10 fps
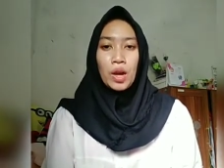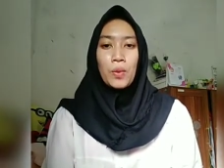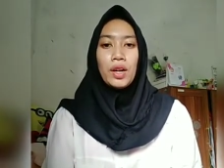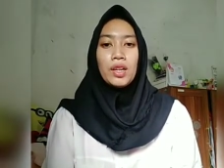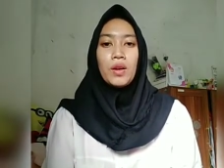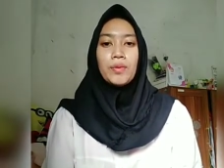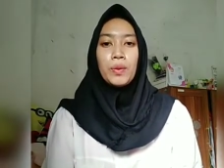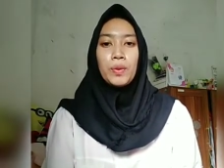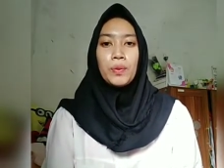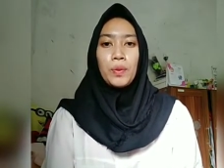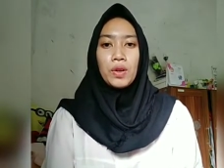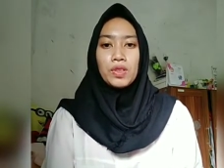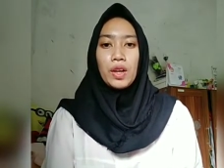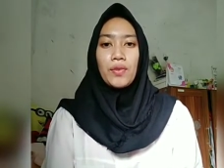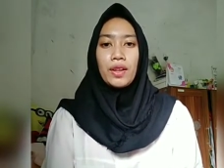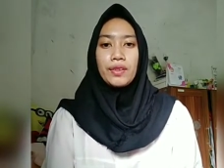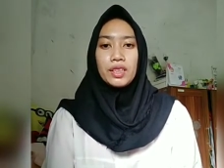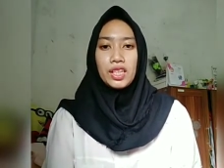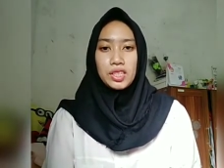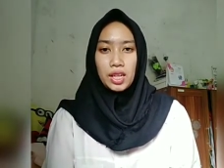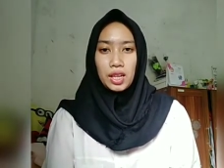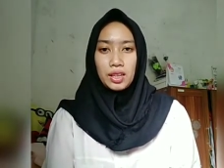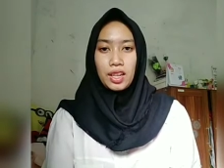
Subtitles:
One of the purpose of language teaching